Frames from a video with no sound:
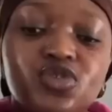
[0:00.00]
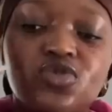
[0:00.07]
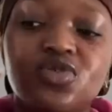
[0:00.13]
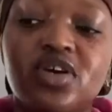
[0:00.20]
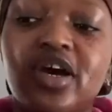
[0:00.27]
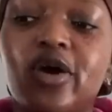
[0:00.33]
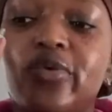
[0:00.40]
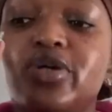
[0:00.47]
So
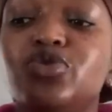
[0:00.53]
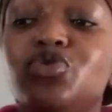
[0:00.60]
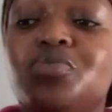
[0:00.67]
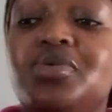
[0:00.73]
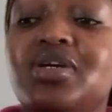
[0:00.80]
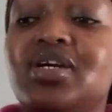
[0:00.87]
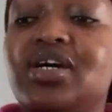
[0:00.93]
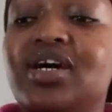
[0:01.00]
today I want to
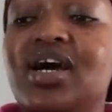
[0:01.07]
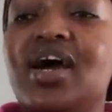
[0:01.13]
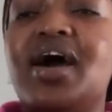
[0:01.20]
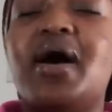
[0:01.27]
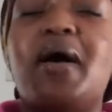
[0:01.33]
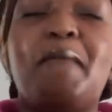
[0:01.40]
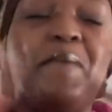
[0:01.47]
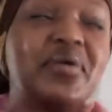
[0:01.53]
make
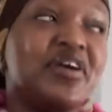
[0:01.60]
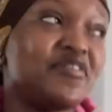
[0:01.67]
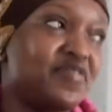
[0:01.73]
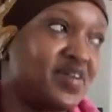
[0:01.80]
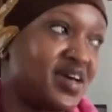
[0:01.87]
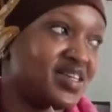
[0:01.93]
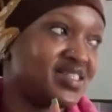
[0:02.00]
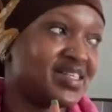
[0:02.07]

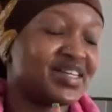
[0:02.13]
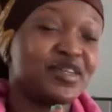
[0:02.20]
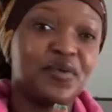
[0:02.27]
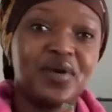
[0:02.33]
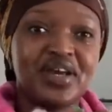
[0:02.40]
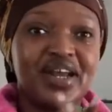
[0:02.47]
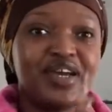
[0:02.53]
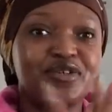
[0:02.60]
breakfast like the
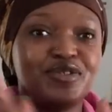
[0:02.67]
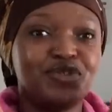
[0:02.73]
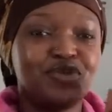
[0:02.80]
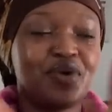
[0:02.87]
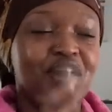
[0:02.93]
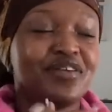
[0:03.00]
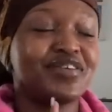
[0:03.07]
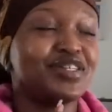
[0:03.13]
one I used to
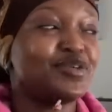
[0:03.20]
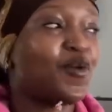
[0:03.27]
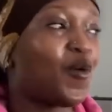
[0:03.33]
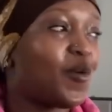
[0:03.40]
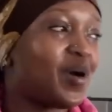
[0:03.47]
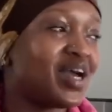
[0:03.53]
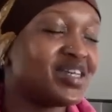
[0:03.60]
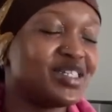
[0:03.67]
have at
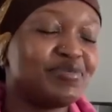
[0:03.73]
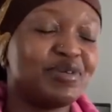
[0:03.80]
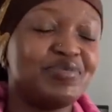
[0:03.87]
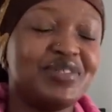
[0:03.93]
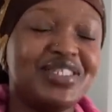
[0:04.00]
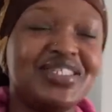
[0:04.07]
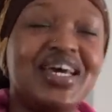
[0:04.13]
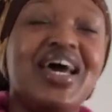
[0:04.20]
home. I can't even
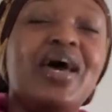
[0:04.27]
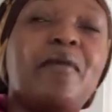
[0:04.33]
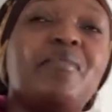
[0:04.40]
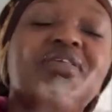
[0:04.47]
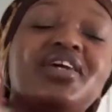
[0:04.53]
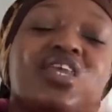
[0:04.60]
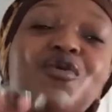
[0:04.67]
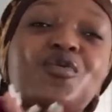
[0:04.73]
miss.
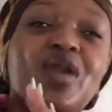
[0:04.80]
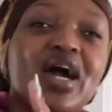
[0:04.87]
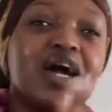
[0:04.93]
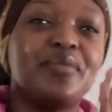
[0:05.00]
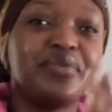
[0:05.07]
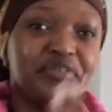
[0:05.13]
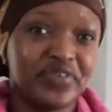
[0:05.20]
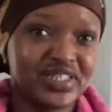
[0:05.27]
But then I pull
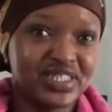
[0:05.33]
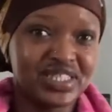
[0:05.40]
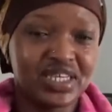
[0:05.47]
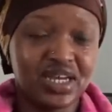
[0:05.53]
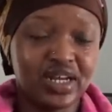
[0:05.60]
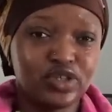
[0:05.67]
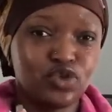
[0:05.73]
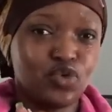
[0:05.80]
longer breakfast
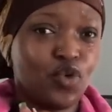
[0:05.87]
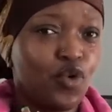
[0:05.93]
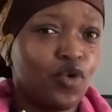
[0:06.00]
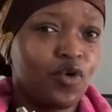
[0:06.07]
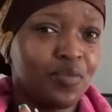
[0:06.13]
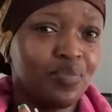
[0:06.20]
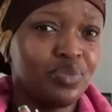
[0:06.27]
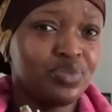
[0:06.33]
making at
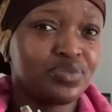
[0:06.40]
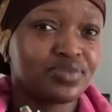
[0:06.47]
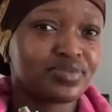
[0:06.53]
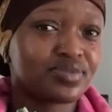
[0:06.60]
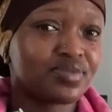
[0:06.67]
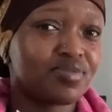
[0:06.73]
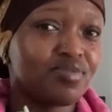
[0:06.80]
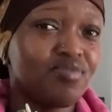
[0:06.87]
home.
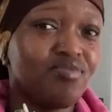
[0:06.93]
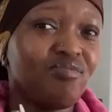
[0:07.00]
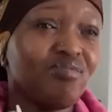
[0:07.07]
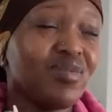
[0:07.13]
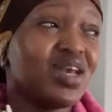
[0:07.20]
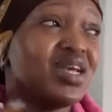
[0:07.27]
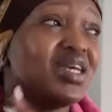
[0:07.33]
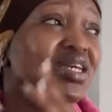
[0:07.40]

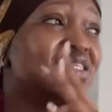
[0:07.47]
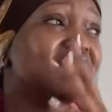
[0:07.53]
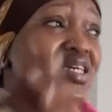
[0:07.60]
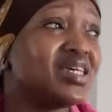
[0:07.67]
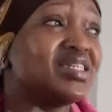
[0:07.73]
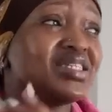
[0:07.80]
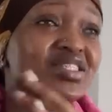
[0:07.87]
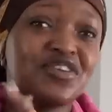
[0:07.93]
It
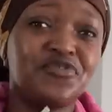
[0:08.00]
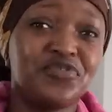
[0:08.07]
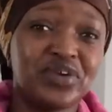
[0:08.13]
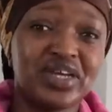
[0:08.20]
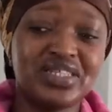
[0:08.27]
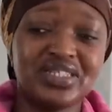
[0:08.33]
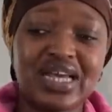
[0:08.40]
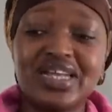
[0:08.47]
tastes
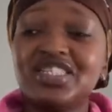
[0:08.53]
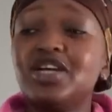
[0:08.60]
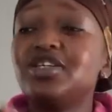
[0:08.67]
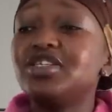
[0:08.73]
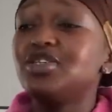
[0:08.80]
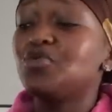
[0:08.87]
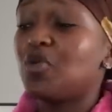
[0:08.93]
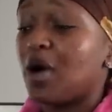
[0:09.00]
different. I can
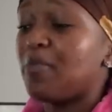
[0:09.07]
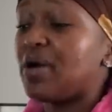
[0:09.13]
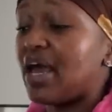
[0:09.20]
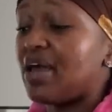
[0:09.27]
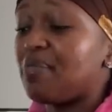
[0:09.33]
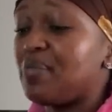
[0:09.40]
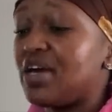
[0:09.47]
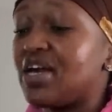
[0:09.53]
make kwaba.
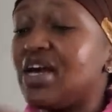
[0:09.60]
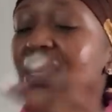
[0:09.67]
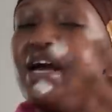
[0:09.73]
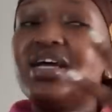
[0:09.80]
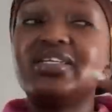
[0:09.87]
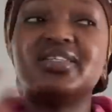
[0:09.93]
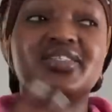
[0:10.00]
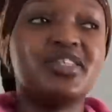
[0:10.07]
I make
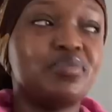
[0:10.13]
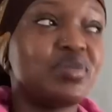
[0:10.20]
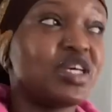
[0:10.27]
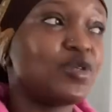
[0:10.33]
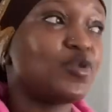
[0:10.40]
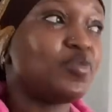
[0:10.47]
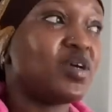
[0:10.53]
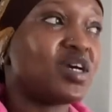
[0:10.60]
the same
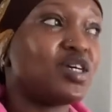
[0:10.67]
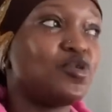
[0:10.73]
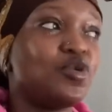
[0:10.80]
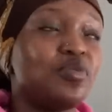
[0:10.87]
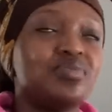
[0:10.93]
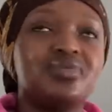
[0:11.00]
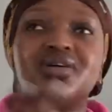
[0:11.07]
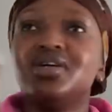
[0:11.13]
things we make at
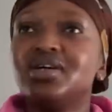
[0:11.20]
home.